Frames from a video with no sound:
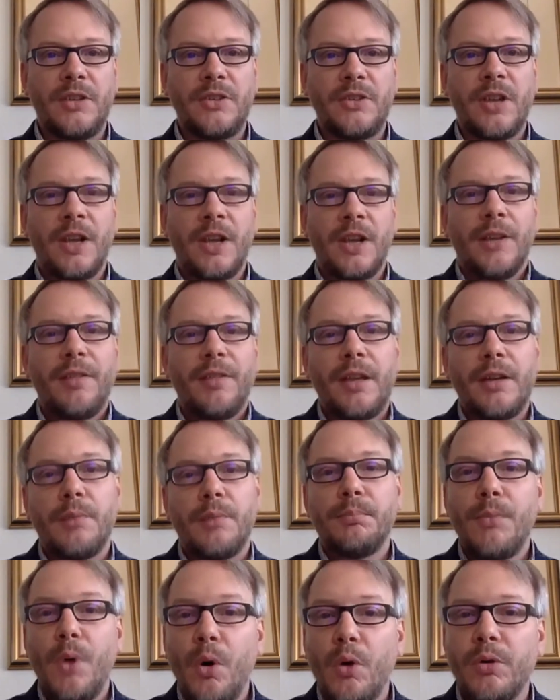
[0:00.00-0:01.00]
then a
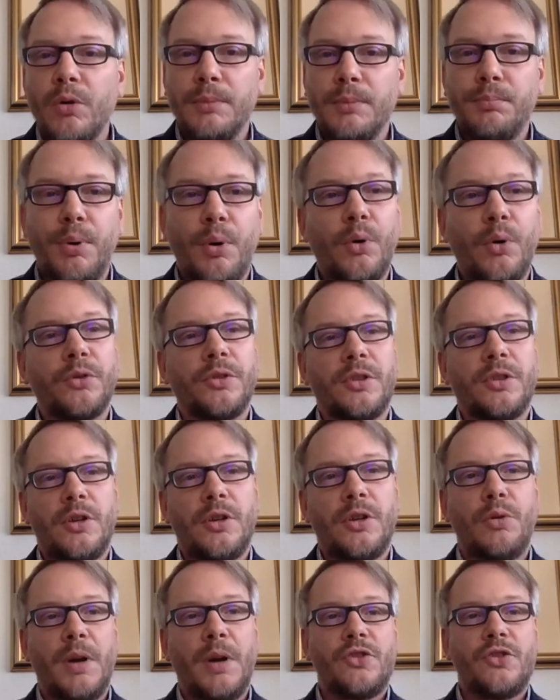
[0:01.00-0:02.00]
more important
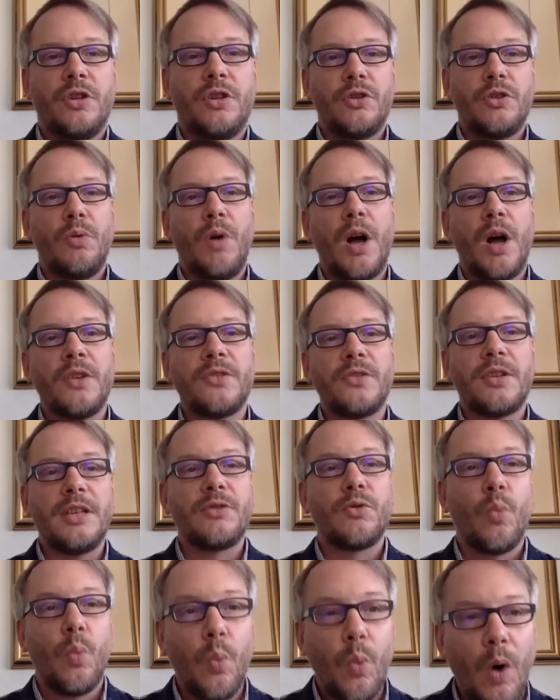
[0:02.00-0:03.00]
question to ask is,
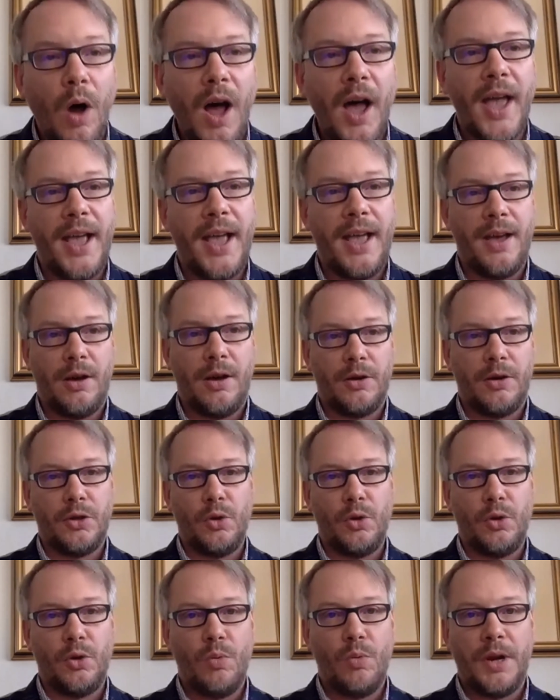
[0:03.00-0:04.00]
why are you
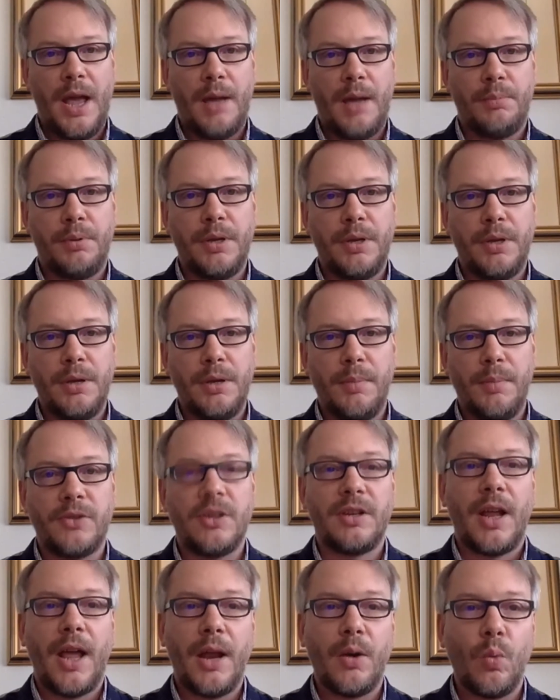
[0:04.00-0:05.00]
unhappy about it,
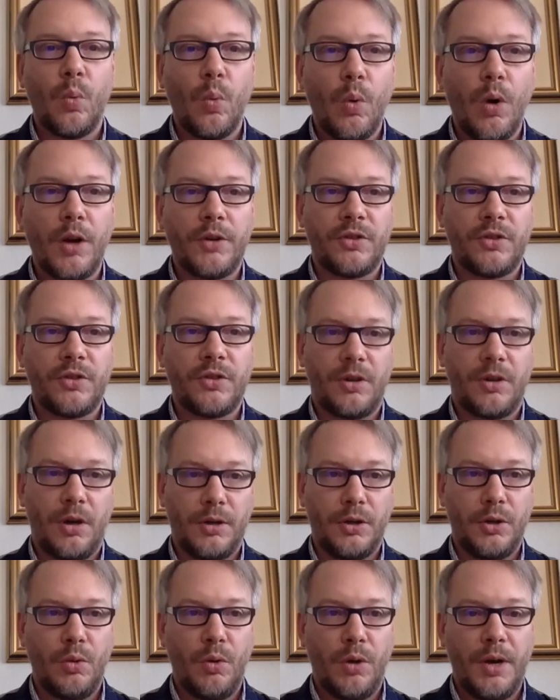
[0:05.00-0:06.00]
and what are you
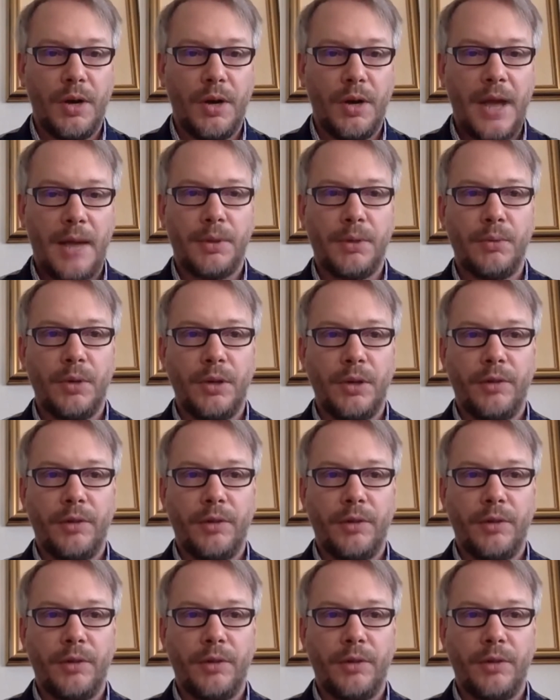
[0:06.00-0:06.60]
unhappy with?